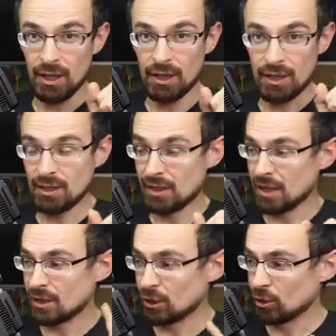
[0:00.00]
This
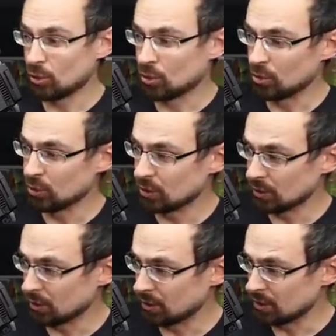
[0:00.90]
doesn't look
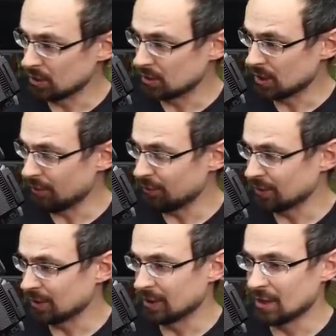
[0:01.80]
good. This
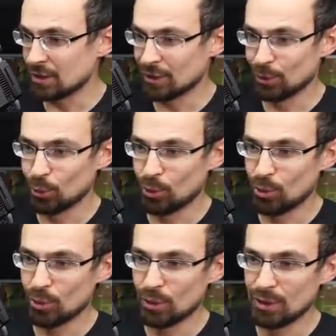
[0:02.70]
definitely doesn't look
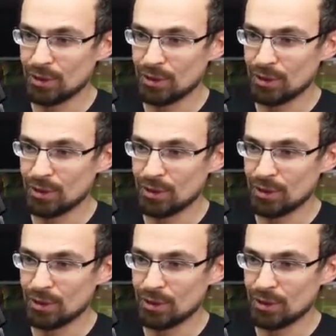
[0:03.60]
good.